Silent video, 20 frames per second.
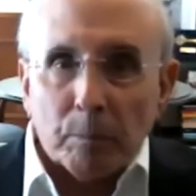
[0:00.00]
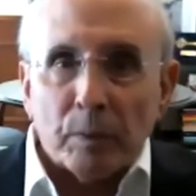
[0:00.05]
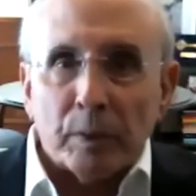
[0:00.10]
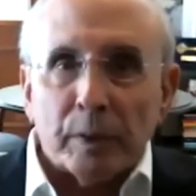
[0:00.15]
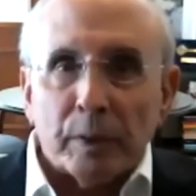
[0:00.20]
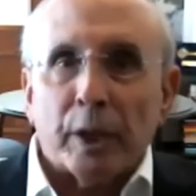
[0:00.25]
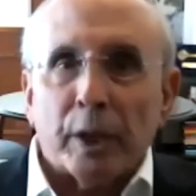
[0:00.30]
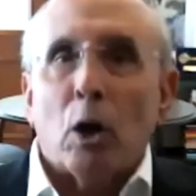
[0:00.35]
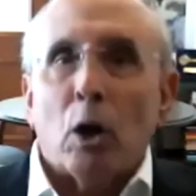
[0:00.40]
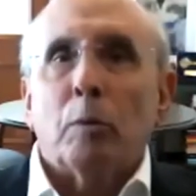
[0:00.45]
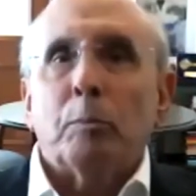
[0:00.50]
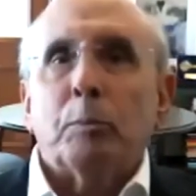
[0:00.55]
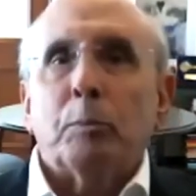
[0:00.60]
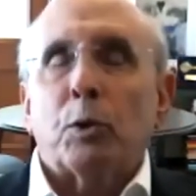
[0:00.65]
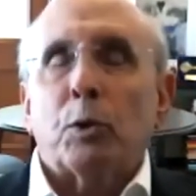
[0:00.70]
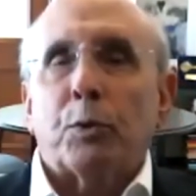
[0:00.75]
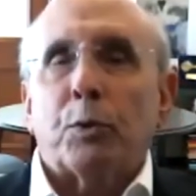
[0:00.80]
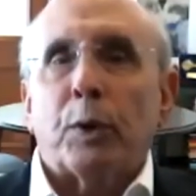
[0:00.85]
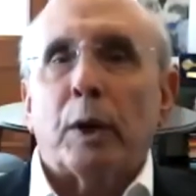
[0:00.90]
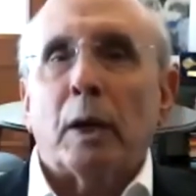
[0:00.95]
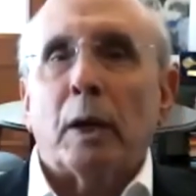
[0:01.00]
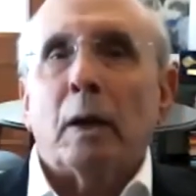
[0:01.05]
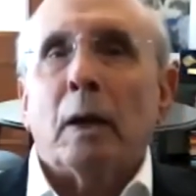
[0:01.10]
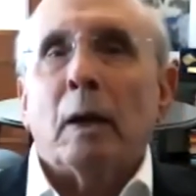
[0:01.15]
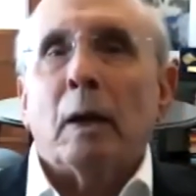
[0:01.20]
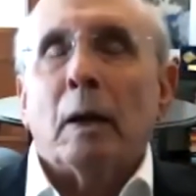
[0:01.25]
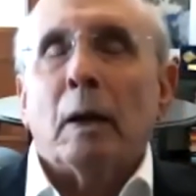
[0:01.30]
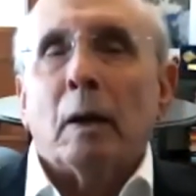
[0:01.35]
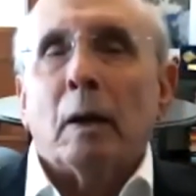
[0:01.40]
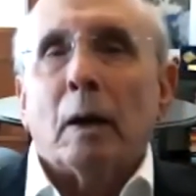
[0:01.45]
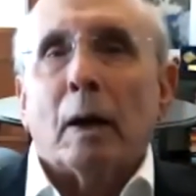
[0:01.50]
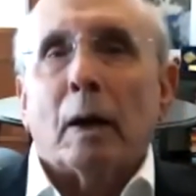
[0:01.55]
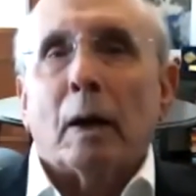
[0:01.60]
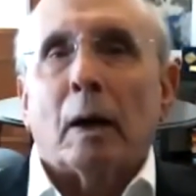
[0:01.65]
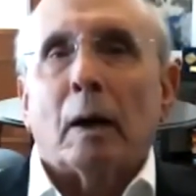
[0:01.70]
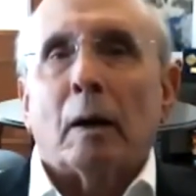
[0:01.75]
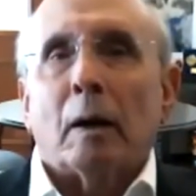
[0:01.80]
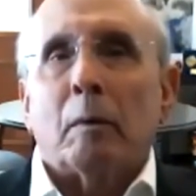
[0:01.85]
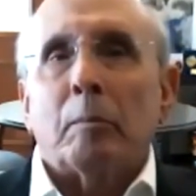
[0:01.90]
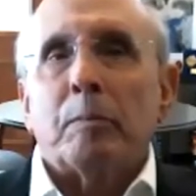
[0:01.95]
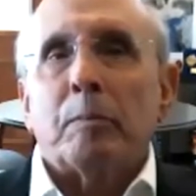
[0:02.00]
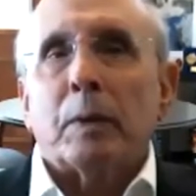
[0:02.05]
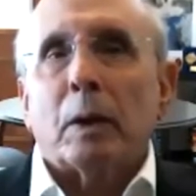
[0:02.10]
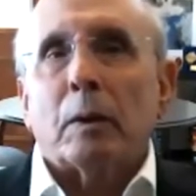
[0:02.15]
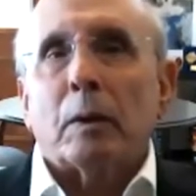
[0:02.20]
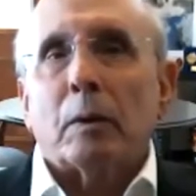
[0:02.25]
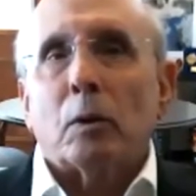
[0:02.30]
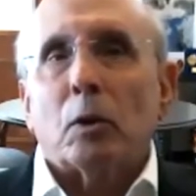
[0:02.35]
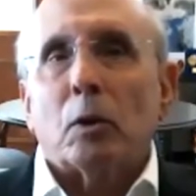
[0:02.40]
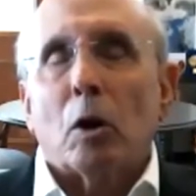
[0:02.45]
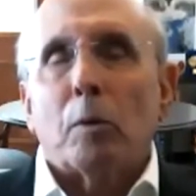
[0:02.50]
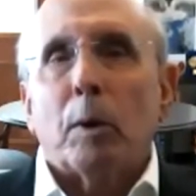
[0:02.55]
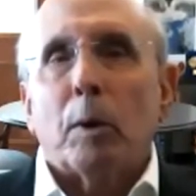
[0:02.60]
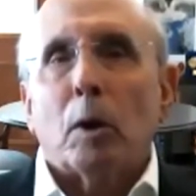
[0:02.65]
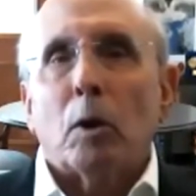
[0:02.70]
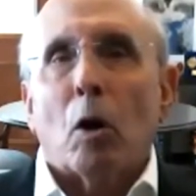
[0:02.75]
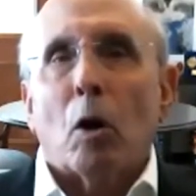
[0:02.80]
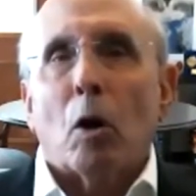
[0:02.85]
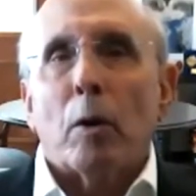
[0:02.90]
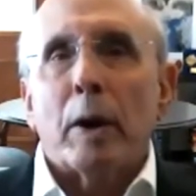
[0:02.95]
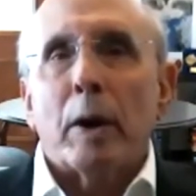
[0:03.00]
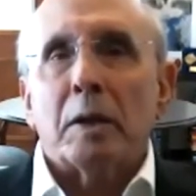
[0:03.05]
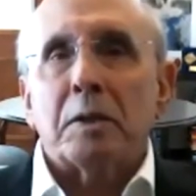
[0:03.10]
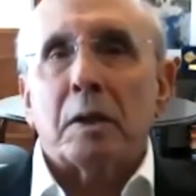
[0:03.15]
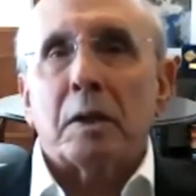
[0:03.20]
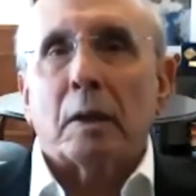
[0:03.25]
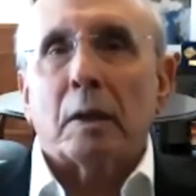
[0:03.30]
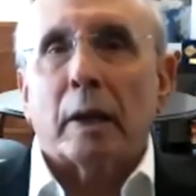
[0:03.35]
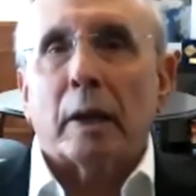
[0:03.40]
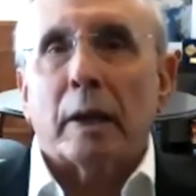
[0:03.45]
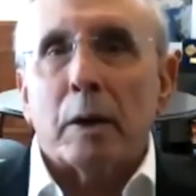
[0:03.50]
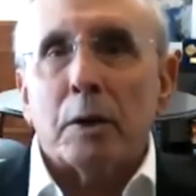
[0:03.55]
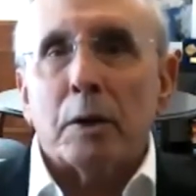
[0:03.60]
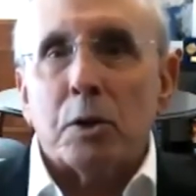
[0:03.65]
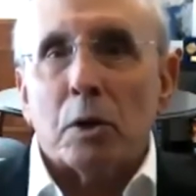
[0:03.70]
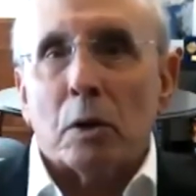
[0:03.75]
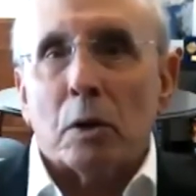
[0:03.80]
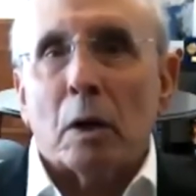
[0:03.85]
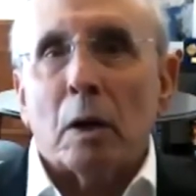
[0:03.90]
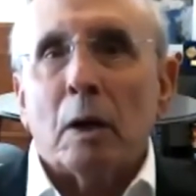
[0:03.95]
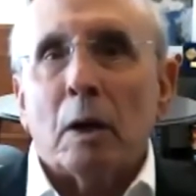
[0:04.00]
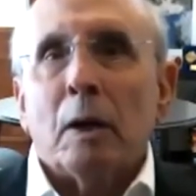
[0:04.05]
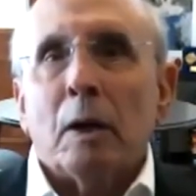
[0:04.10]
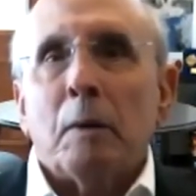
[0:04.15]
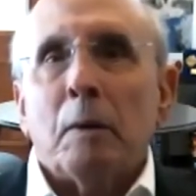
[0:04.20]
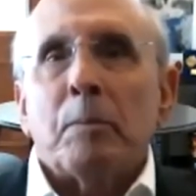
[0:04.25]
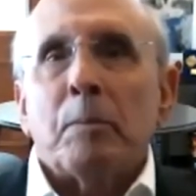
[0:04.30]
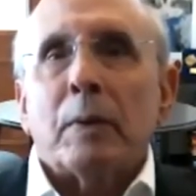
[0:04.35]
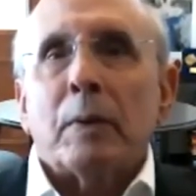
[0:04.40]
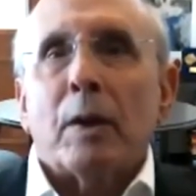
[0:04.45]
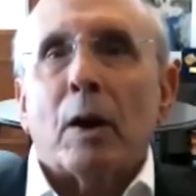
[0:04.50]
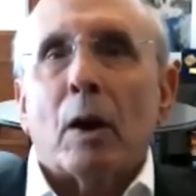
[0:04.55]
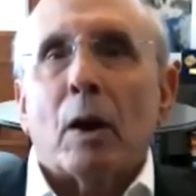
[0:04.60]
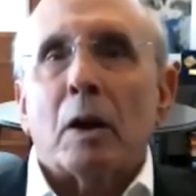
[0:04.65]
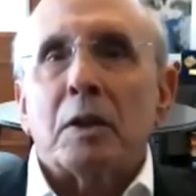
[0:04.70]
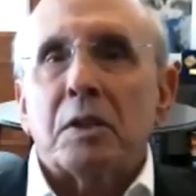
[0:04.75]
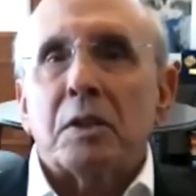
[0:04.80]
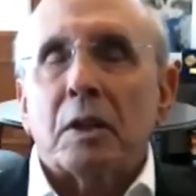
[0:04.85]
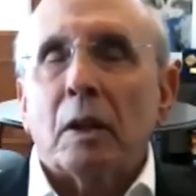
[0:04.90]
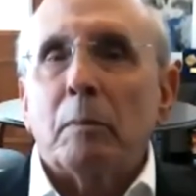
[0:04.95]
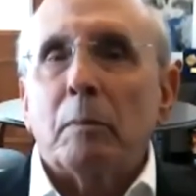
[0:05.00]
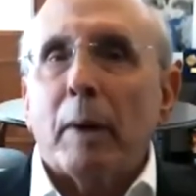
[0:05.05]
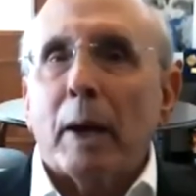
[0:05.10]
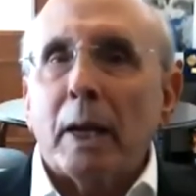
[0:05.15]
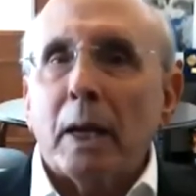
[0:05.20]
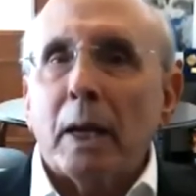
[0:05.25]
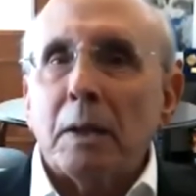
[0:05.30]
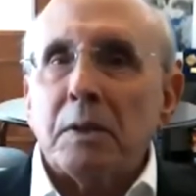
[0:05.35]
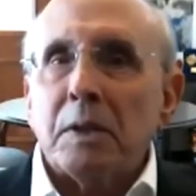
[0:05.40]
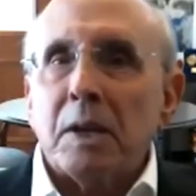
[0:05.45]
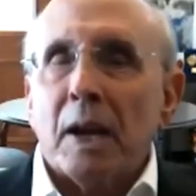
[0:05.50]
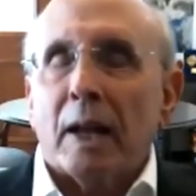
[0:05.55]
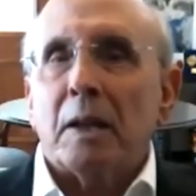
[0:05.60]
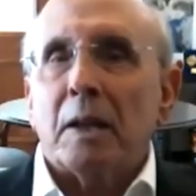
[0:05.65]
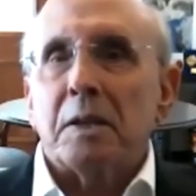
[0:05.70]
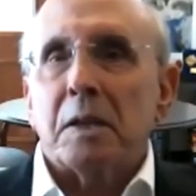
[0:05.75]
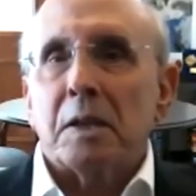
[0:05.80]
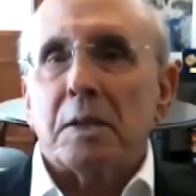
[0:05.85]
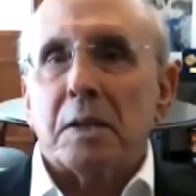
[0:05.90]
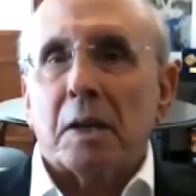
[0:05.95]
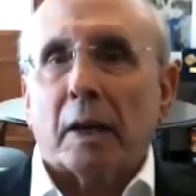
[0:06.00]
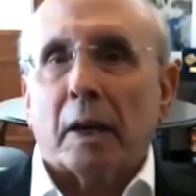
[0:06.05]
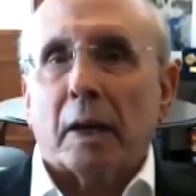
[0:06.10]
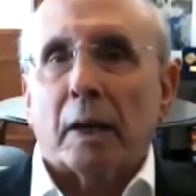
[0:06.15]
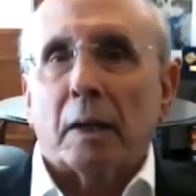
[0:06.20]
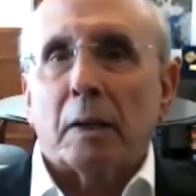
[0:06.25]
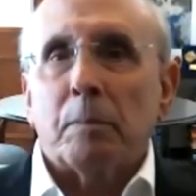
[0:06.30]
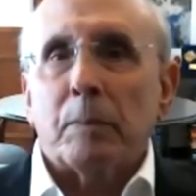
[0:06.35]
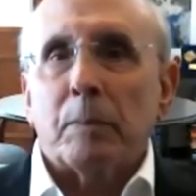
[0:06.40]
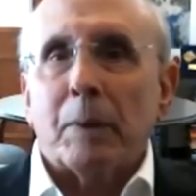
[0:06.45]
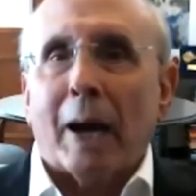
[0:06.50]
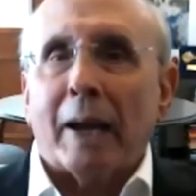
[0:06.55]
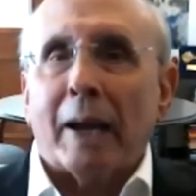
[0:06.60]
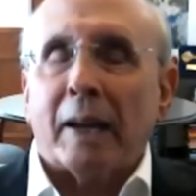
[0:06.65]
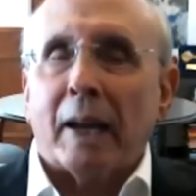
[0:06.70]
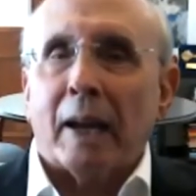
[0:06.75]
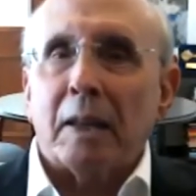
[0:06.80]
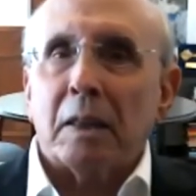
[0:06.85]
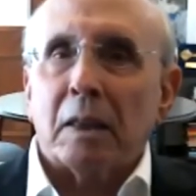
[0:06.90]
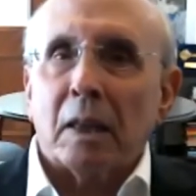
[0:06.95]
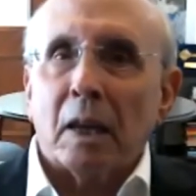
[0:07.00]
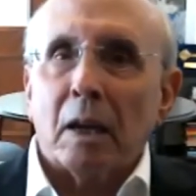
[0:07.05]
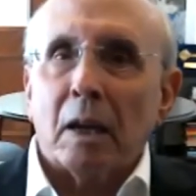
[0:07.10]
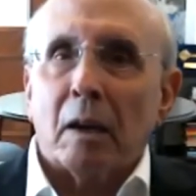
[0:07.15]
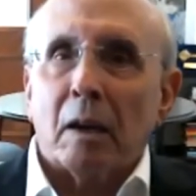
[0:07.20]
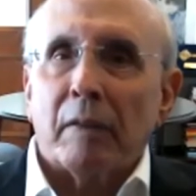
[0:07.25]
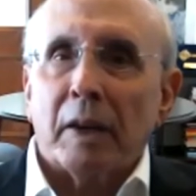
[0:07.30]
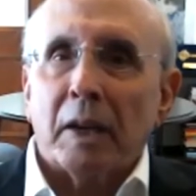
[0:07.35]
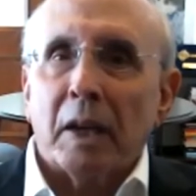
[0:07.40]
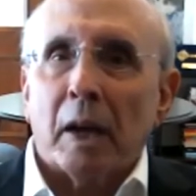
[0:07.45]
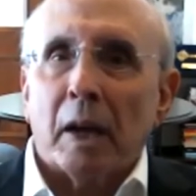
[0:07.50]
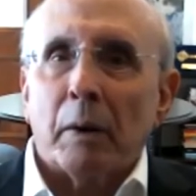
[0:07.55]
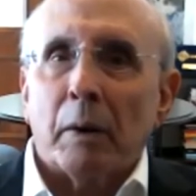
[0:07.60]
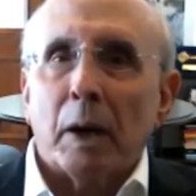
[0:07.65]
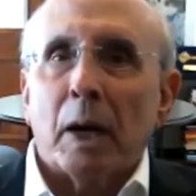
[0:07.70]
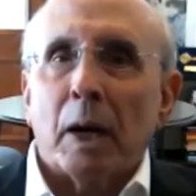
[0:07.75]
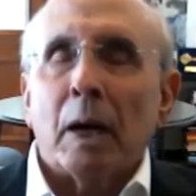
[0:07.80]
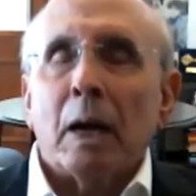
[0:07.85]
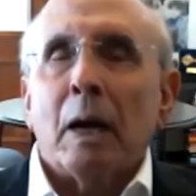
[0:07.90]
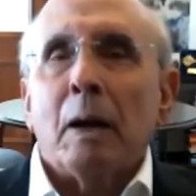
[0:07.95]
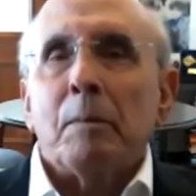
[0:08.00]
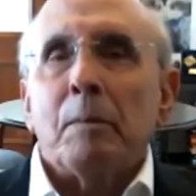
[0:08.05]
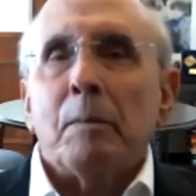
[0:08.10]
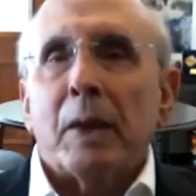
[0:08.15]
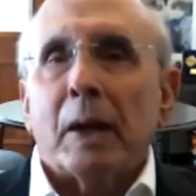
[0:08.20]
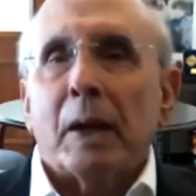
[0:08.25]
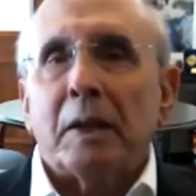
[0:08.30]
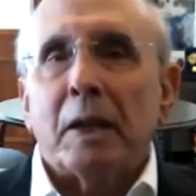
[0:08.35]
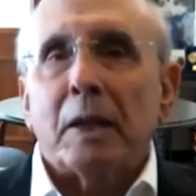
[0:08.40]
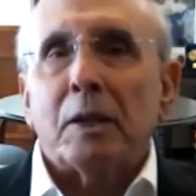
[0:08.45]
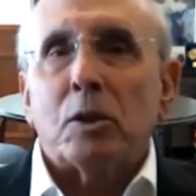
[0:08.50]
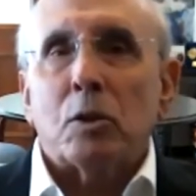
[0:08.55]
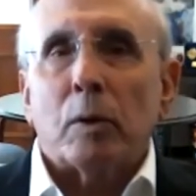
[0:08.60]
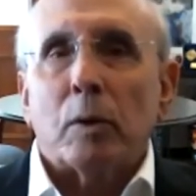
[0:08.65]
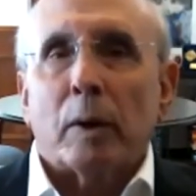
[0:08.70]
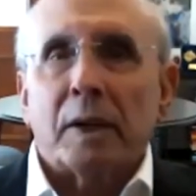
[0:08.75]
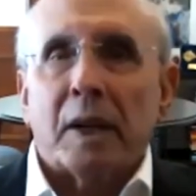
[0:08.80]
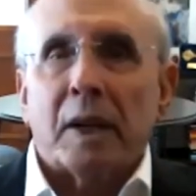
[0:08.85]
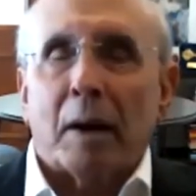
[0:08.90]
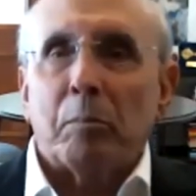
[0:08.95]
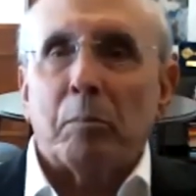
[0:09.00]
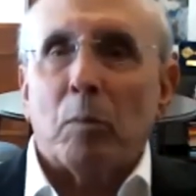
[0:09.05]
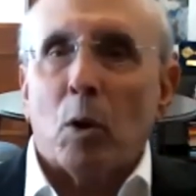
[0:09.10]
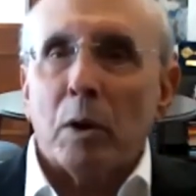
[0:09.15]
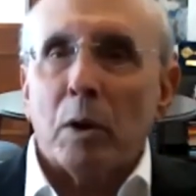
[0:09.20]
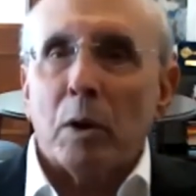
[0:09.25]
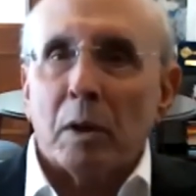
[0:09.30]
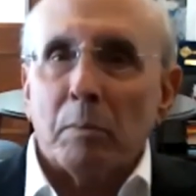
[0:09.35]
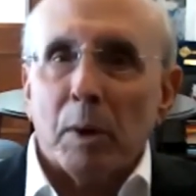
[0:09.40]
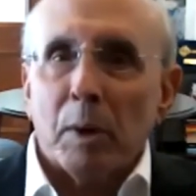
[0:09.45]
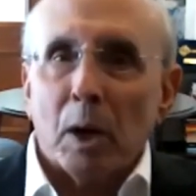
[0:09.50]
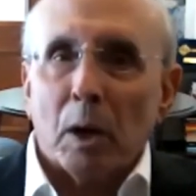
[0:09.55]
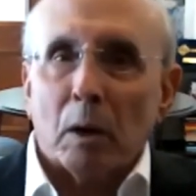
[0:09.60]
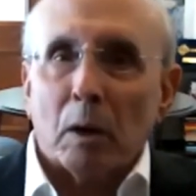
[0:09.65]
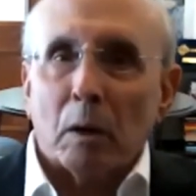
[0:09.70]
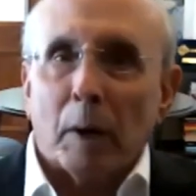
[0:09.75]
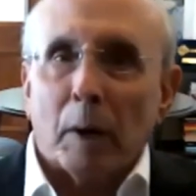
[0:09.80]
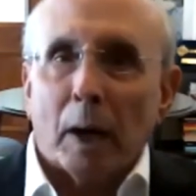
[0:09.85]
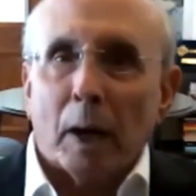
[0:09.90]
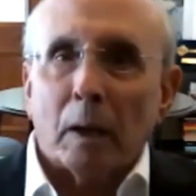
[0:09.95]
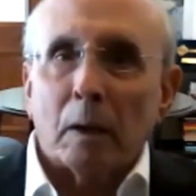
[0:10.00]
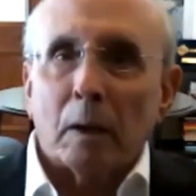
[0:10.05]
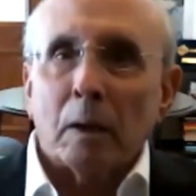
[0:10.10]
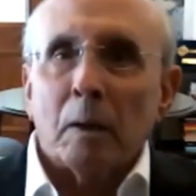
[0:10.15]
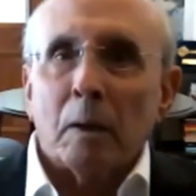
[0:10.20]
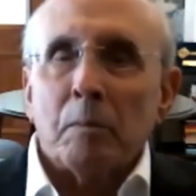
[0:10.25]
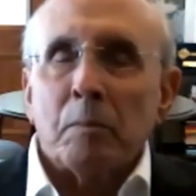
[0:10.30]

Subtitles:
the home to 3 Nobel laureates in literature, there are still many challenges ahead. I can't think of any area that needs to adapt more than Miracle Mile.